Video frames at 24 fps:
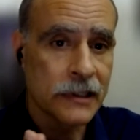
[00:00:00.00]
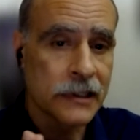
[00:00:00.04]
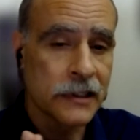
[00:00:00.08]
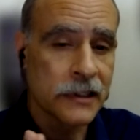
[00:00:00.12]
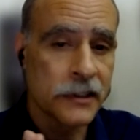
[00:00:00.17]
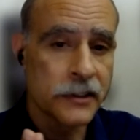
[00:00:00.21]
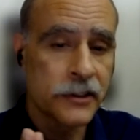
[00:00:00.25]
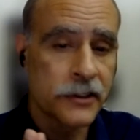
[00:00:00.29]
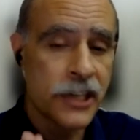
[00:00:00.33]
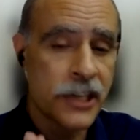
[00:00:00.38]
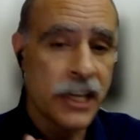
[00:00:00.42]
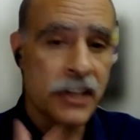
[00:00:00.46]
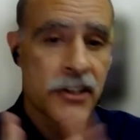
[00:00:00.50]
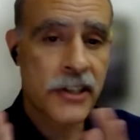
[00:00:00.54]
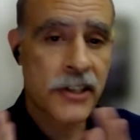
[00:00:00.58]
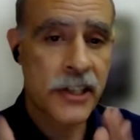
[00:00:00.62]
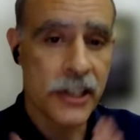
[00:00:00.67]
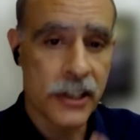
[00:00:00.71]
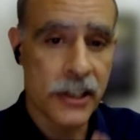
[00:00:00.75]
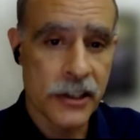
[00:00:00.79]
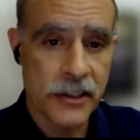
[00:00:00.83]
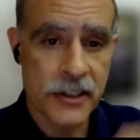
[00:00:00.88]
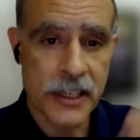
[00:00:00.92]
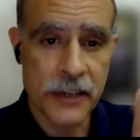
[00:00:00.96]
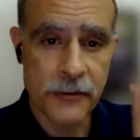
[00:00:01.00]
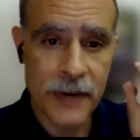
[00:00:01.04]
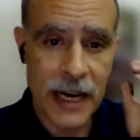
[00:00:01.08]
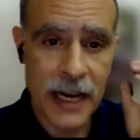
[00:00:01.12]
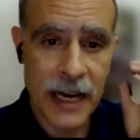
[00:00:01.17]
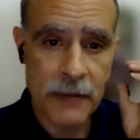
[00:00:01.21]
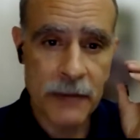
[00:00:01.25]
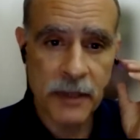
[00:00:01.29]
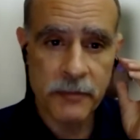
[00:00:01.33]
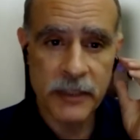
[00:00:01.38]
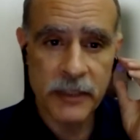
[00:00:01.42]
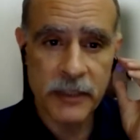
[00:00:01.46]
change gears and wrap
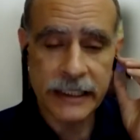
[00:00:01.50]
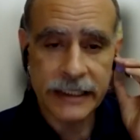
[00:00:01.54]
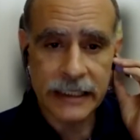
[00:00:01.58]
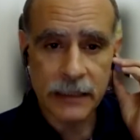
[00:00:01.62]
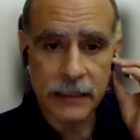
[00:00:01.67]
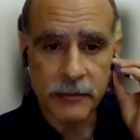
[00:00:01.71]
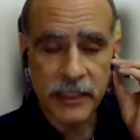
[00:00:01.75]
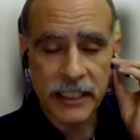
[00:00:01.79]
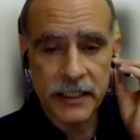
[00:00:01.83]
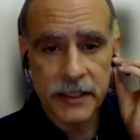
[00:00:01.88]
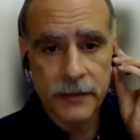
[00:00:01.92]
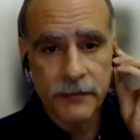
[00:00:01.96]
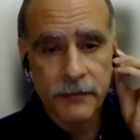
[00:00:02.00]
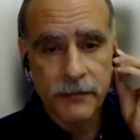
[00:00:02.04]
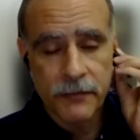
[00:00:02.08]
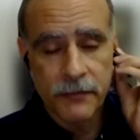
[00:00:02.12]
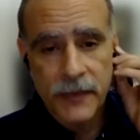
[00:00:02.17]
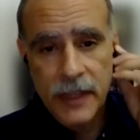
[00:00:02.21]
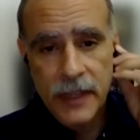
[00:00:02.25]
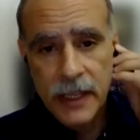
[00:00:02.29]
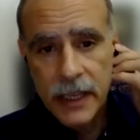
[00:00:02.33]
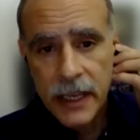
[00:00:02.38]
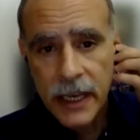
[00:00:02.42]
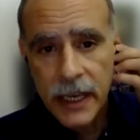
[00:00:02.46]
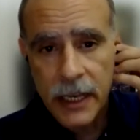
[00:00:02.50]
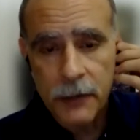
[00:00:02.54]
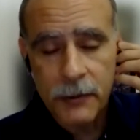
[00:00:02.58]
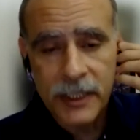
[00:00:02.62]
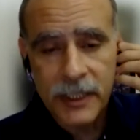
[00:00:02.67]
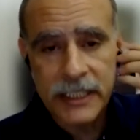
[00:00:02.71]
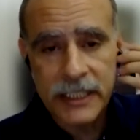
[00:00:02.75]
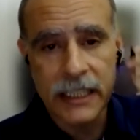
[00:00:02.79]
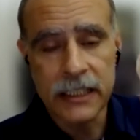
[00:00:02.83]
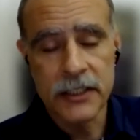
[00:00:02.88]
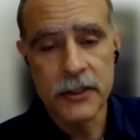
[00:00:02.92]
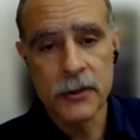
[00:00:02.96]
up a little bit. And what
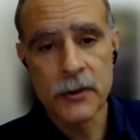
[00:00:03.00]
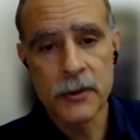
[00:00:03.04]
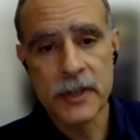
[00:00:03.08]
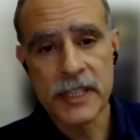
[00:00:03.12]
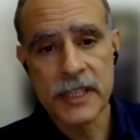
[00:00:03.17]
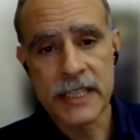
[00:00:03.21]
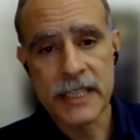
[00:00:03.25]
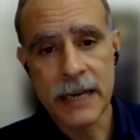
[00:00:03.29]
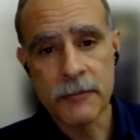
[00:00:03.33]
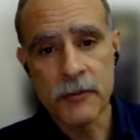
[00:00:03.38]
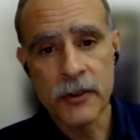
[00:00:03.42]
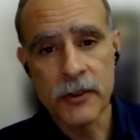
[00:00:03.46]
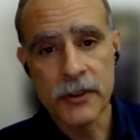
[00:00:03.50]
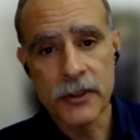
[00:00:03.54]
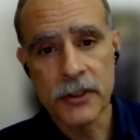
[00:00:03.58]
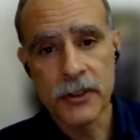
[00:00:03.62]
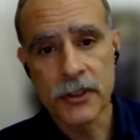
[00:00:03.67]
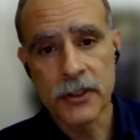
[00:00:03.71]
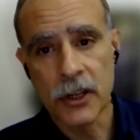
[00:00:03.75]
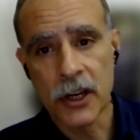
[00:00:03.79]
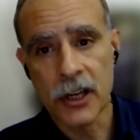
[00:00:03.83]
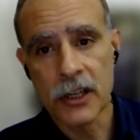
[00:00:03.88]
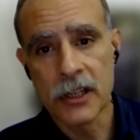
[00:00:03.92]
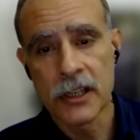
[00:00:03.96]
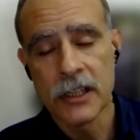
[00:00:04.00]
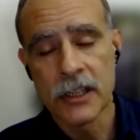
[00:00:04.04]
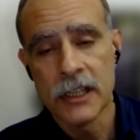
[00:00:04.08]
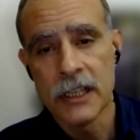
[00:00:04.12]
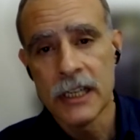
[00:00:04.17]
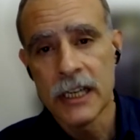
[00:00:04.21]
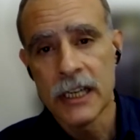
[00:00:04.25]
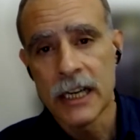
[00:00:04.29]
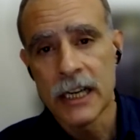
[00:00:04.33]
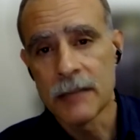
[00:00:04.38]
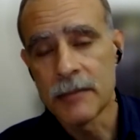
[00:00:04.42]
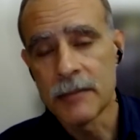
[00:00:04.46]
I'll do is I'm going to talk
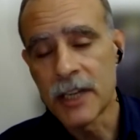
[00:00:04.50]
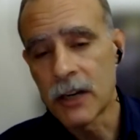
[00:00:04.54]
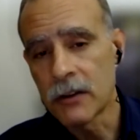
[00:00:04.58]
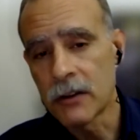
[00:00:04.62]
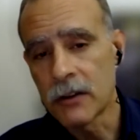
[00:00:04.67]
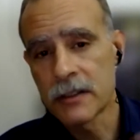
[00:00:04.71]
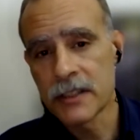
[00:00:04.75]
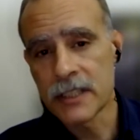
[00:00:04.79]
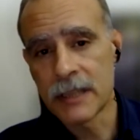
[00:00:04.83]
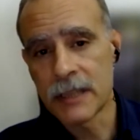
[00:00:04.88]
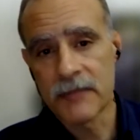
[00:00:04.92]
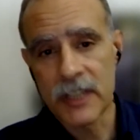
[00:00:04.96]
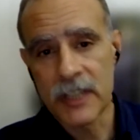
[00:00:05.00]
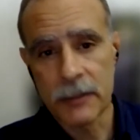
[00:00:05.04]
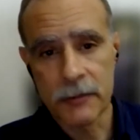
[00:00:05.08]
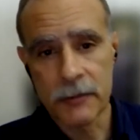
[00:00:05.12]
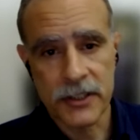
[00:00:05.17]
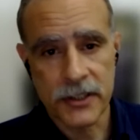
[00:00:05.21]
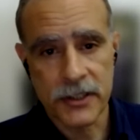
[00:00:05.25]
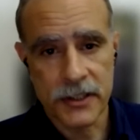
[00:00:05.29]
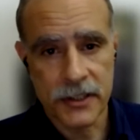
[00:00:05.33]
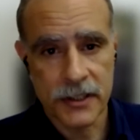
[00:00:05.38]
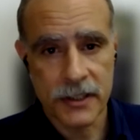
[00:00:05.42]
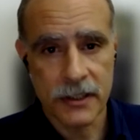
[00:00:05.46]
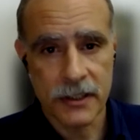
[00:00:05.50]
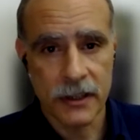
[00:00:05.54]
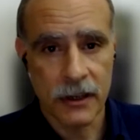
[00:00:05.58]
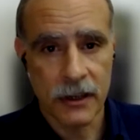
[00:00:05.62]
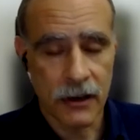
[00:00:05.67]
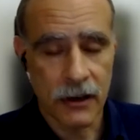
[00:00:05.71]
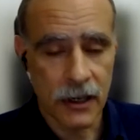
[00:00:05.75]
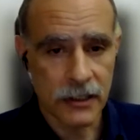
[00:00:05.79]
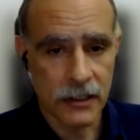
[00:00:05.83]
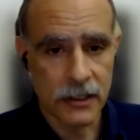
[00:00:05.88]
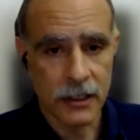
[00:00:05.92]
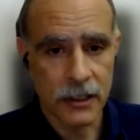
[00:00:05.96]
about something which is a
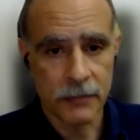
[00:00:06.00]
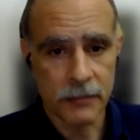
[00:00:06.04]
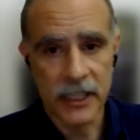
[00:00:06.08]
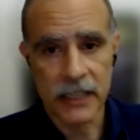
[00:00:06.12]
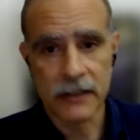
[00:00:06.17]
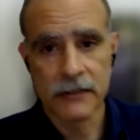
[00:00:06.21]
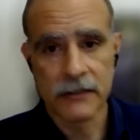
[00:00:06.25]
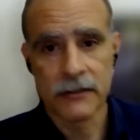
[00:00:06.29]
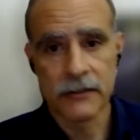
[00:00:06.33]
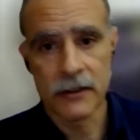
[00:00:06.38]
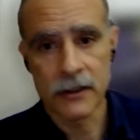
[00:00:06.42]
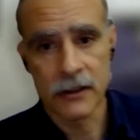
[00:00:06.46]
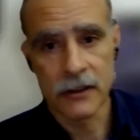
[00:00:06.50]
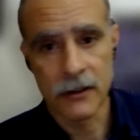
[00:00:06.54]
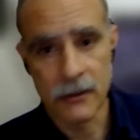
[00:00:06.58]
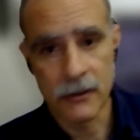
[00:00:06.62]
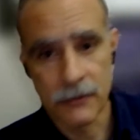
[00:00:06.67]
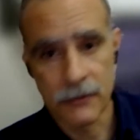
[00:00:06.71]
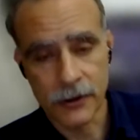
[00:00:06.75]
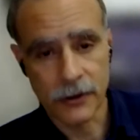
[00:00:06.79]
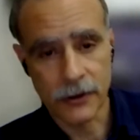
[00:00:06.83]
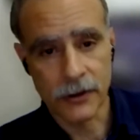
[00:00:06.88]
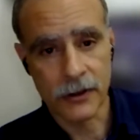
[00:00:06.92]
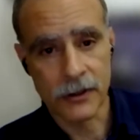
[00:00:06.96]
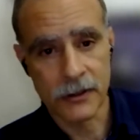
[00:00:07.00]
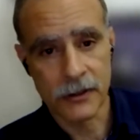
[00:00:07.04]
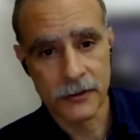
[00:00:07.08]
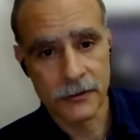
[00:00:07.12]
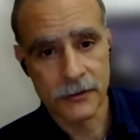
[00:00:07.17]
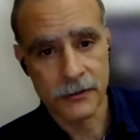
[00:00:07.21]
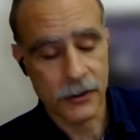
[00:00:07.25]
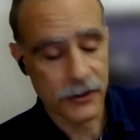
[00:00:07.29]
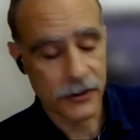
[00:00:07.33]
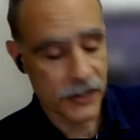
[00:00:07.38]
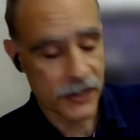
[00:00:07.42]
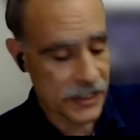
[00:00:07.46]
hot topic for
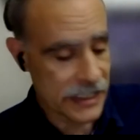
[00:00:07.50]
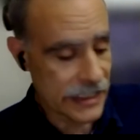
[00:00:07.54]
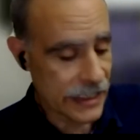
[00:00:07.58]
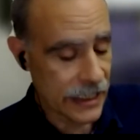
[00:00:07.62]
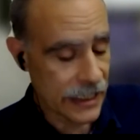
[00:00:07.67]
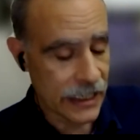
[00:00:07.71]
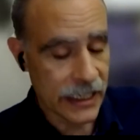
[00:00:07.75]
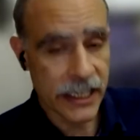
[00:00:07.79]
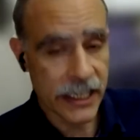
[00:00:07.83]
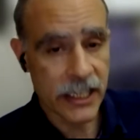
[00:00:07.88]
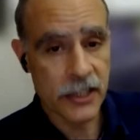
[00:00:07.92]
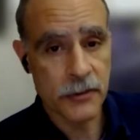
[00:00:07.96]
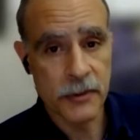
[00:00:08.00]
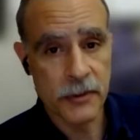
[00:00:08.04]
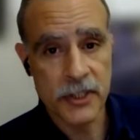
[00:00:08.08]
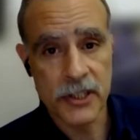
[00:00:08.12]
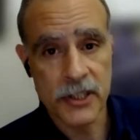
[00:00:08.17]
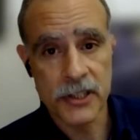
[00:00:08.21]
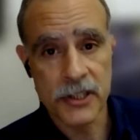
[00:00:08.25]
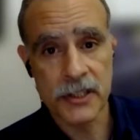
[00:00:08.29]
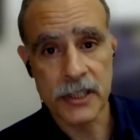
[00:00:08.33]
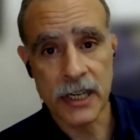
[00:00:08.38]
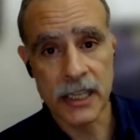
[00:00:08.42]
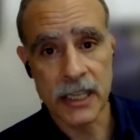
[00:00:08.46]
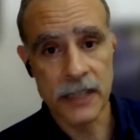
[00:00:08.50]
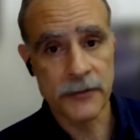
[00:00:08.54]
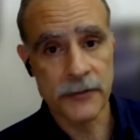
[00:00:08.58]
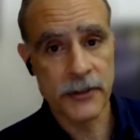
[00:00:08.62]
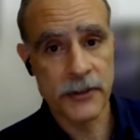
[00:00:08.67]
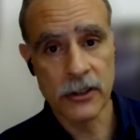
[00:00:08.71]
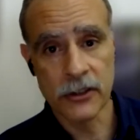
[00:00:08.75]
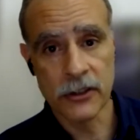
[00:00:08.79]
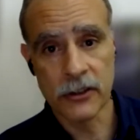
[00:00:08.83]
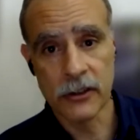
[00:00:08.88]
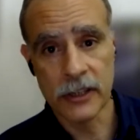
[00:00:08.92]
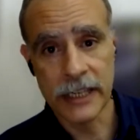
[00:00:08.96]
this day and age, which is
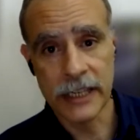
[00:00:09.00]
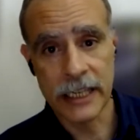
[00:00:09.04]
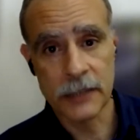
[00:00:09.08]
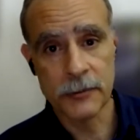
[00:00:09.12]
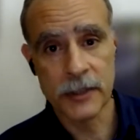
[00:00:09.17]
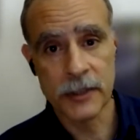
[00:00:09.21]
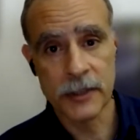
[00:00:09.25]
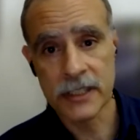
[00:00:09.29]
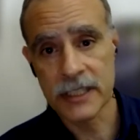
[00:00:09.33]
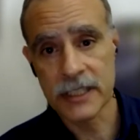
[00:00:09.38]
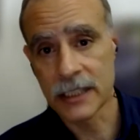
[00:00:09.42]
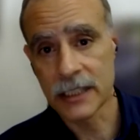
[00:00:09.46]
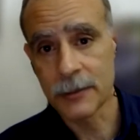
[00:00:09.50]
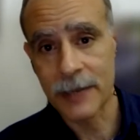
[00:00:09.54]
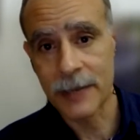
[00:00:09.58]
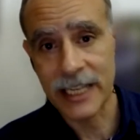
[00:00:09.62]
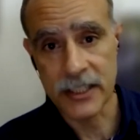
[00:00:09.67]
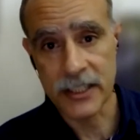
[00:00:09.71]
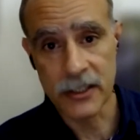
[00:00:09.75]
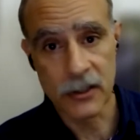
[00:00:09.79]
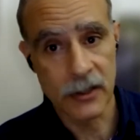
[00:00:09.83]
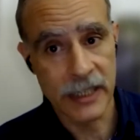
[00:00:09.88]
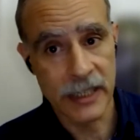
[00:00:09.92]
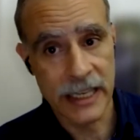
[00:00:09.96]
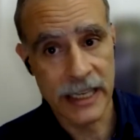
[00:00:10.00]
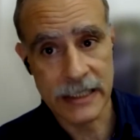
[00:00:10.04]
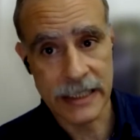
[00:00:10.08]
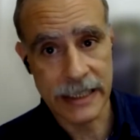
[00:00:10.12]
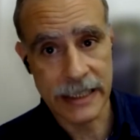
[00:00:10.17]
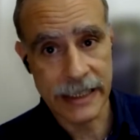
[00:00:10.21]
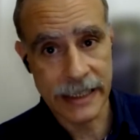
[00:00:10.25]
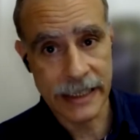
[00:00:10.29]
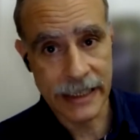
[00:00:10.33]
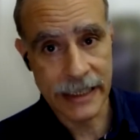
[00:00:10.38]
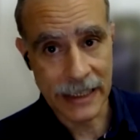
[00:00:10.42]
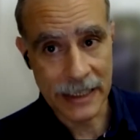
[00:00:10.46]
artificial neural networks, otherwise known as
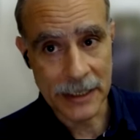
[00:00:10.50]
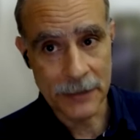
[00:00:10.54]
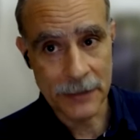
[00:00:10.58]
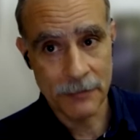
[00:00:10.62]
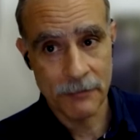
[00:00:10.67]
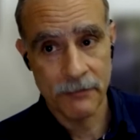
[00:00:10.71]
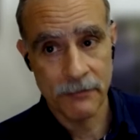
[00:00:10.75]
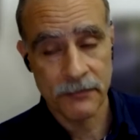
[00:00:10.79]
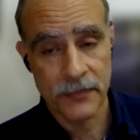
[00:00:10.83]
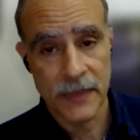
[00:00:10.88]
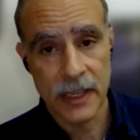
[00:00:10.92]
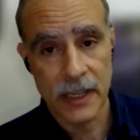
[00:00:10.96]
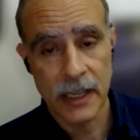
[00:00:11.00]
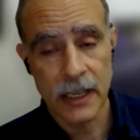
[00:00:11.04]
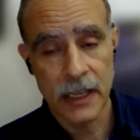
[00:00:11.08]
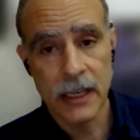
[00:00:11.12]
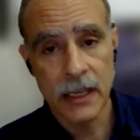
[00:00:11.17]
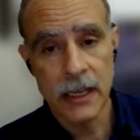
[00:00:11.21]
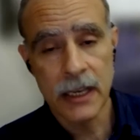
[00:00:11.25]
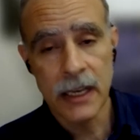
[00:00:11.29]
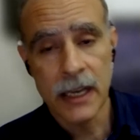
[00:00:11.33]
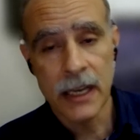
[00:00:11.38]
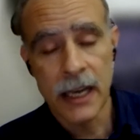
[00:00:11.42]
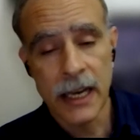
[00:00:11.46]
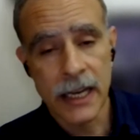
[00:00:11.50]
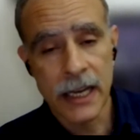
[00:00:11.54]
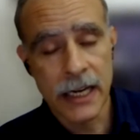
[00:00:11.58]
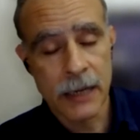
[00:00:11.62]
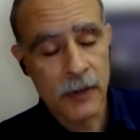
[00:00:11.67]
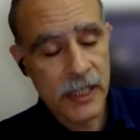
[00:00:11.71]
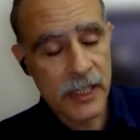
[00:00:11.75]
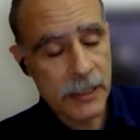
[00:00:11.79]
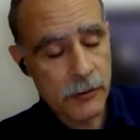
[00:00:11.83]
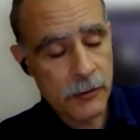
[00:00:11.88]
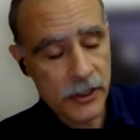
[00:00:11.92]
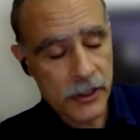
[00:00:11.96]
AI. And
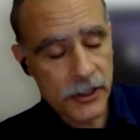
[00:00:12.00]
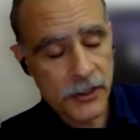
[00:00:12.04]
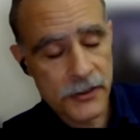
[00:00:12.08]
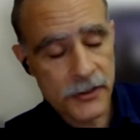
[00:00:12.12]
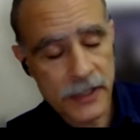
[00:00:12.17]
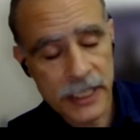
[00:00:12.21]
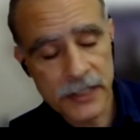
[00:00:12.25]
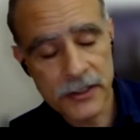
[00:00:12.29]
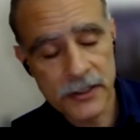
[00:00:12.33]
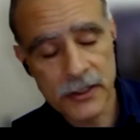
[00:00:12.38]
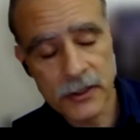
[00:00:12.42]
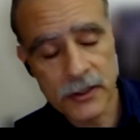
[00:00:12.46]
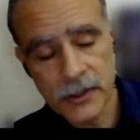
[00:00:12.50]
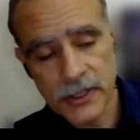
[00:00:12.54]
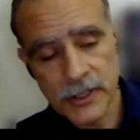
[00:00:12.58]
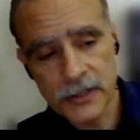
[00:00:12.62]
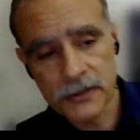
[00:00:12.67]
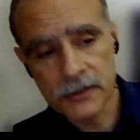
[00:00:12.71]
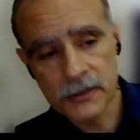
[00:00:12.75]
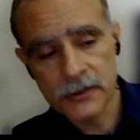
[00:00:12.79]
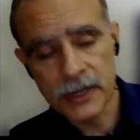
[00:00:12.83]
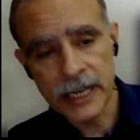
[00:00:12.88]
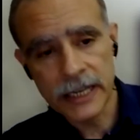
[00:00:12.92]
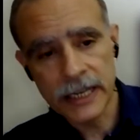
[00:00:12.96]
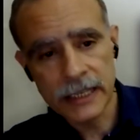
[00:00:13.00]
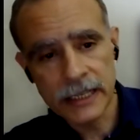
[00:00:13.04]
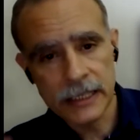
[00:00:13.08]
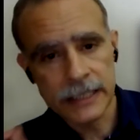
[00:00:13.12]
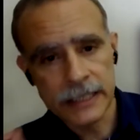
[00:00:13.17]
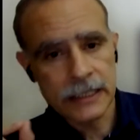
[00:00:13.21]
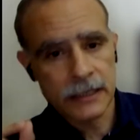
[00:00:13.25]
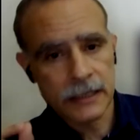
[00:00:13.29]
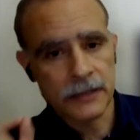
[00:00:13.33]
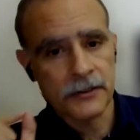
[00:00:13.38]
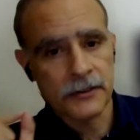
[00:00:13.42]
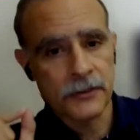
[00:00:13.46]
what I'm going to try to do is to draw
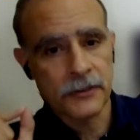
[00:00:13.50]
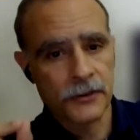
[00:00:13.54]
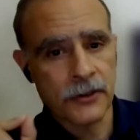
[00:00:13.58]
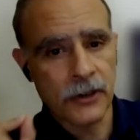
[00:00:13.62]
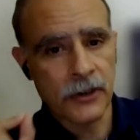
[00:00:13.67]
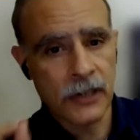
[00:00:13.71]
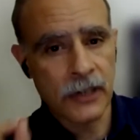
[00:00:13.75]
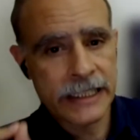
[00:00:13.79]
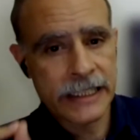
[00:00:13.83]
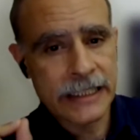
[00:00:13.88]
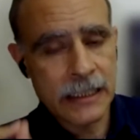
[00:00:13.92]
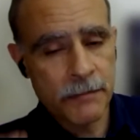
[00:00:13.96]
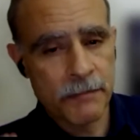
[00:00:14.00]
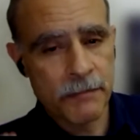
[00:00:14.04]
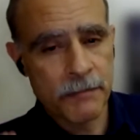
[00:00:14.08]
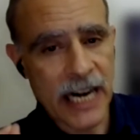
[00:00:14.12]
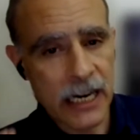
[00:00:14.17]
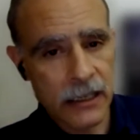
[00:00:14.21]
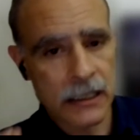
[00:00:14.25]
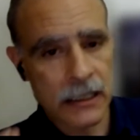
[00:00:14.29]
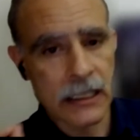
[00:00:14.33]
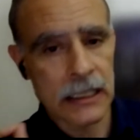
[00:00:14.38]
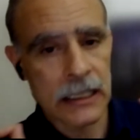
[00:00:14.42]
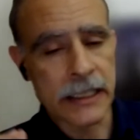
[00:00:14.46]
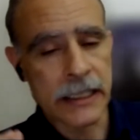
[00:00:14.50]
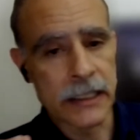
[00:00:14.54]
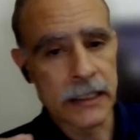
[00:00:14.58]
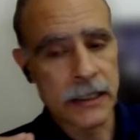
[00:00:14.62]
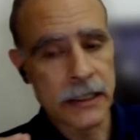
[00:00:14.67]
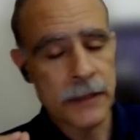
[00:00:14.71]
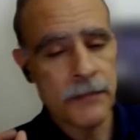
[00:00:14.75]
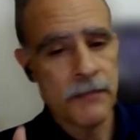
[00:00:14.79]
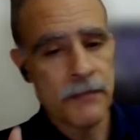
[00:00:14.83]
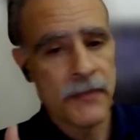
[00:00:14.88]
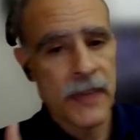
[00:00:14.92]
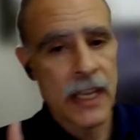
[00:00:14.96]
a little parallel here
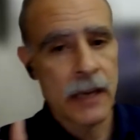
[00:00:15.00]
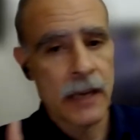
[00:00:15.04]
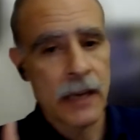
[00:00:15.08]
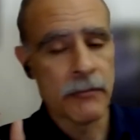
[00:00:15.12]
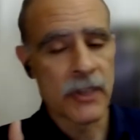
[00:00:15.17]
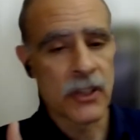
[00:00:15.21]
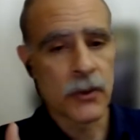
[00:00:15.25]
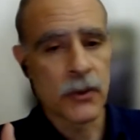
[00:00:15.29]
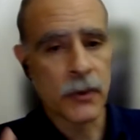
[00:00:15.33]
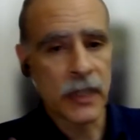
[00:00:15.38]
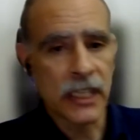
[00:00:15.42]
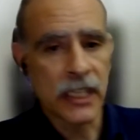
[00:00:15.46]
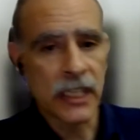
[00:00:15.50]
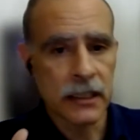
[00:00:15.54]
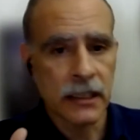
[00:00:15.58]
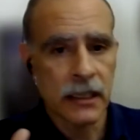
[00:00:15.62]
between